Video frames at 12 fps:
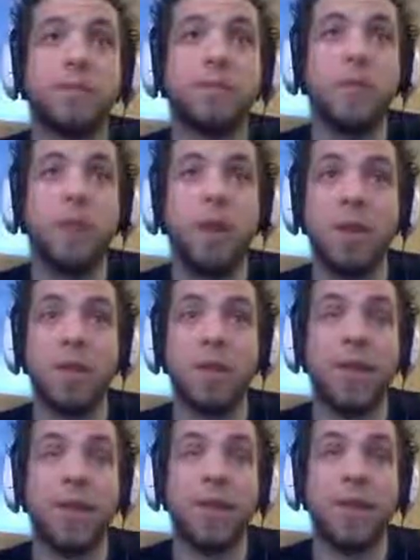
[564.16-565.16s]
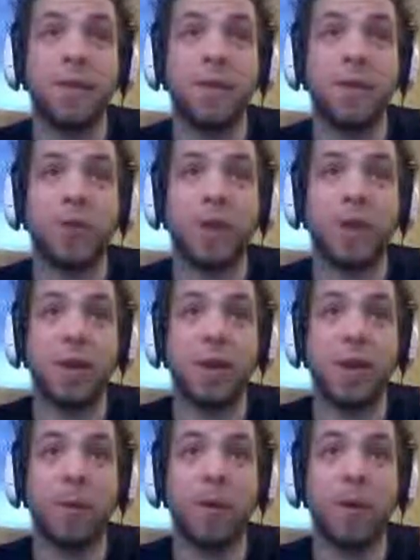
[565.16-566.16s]
Unless I find a different trinket that I would
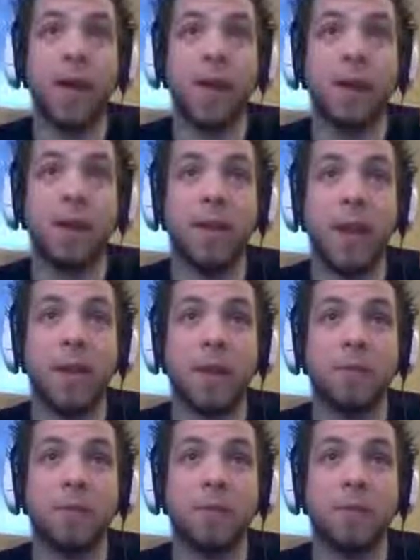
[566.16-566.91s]
like, then...